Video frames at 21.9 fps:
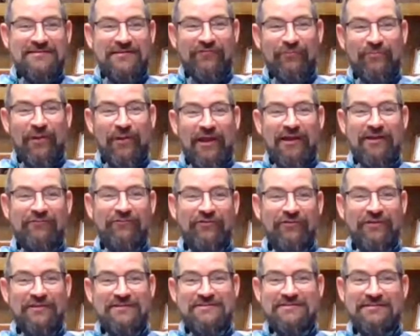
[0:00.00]
everybody, for
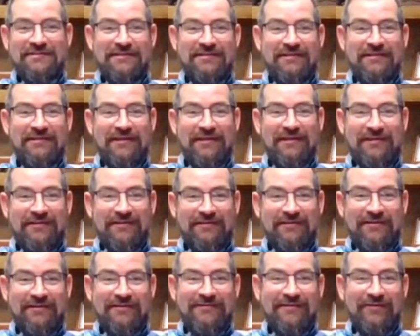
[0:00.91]
listening, and
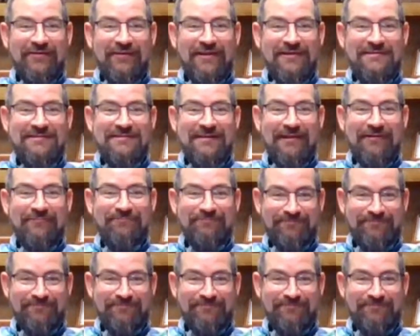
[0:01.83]
until next time.